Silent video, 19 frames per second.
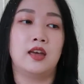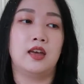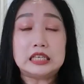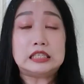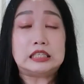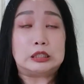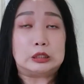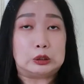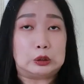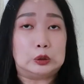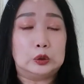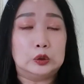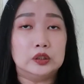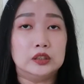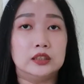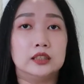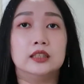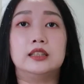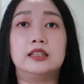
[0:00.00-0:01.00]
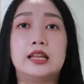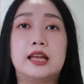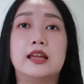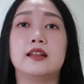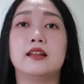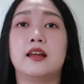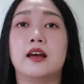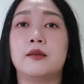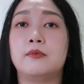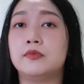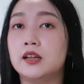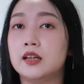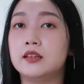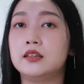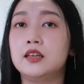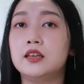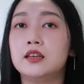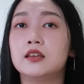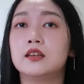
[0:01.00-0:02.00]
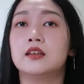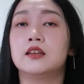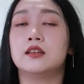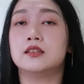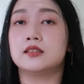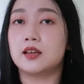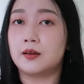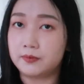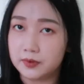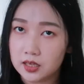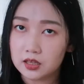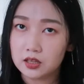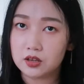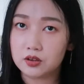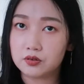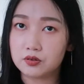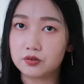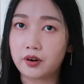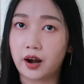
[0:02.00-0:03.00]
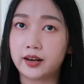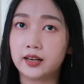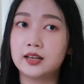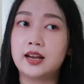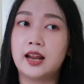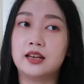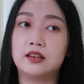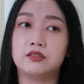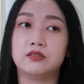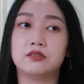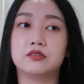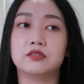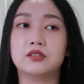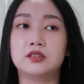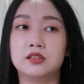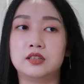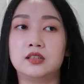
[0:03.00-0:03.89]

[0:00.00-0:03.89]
It's good that I'm learning something new rather than,